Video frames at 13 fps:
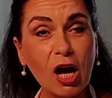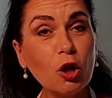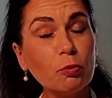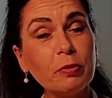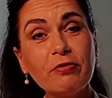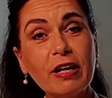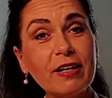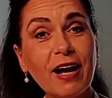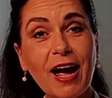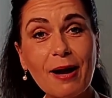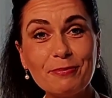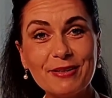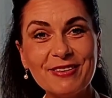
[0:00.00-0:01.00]
I'll be very
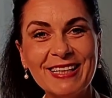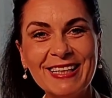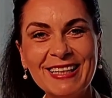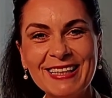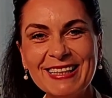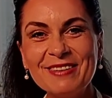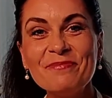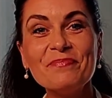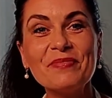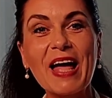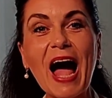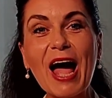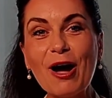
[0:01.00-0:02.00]
happy.
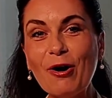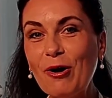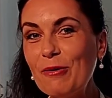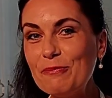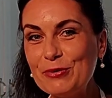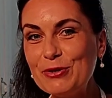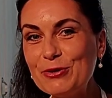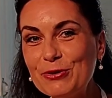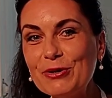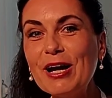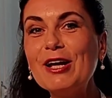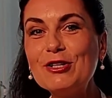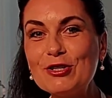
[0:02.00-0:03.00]
I hope
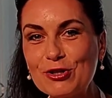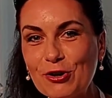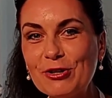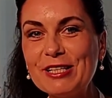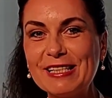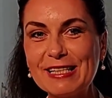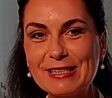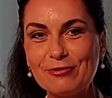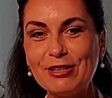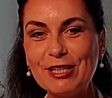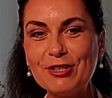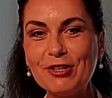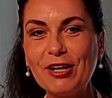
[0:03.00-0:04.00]
you enjoy this
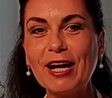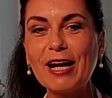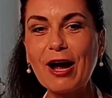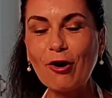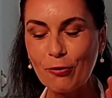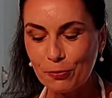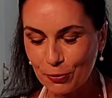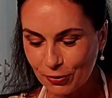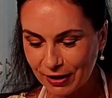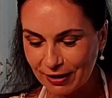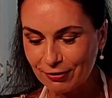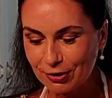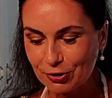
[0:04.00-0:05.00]
video and I hope you
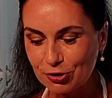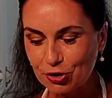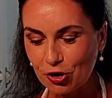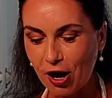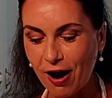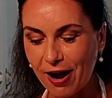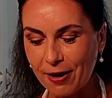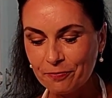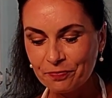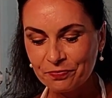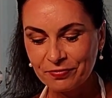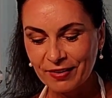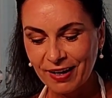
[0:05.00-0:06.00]
give it a try
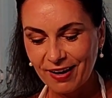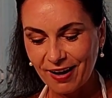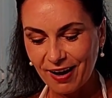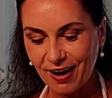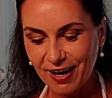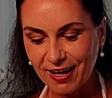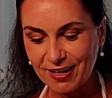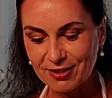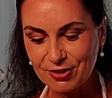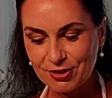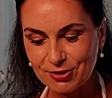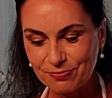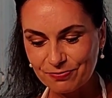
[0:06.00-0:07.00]

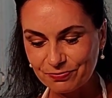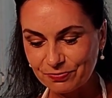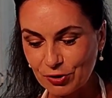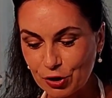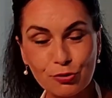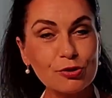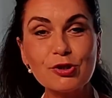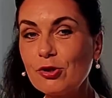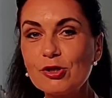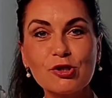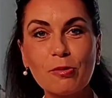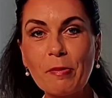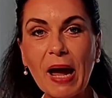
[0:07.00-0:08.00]
and use
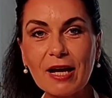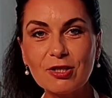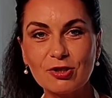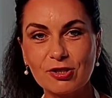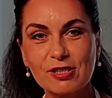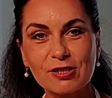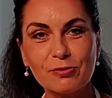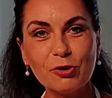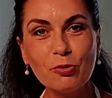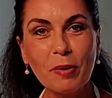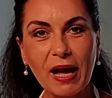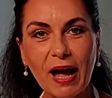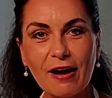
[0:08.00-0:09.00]
those tomatoes. You
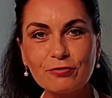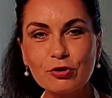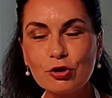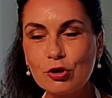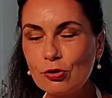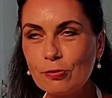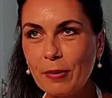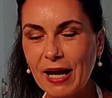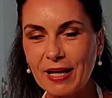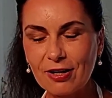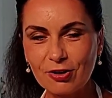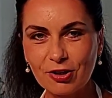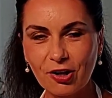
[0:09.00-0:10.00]
may have too
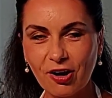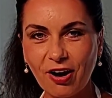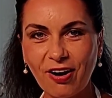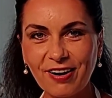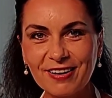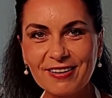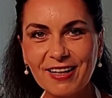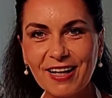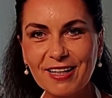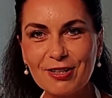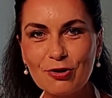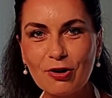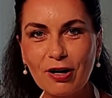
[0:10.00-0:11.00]
many on your garden
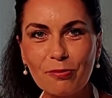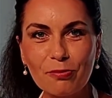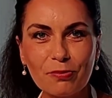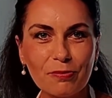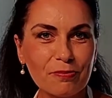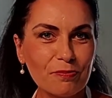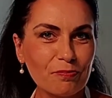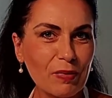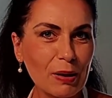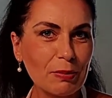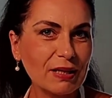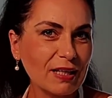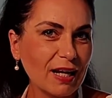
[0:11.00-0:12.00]
and you are
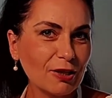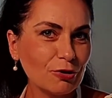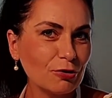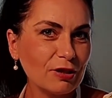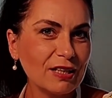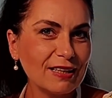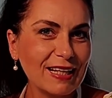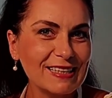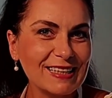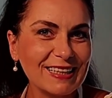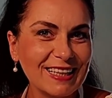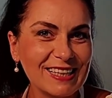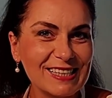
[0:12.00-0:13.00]
maybe tired to eat as
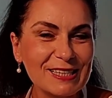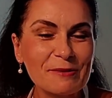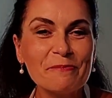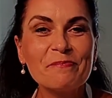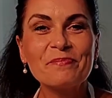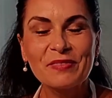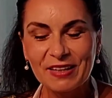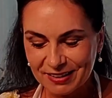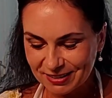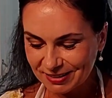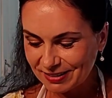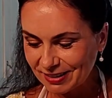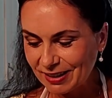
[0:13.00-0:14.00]
it is.
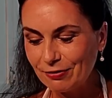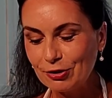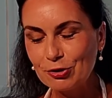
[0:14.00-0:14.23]
Give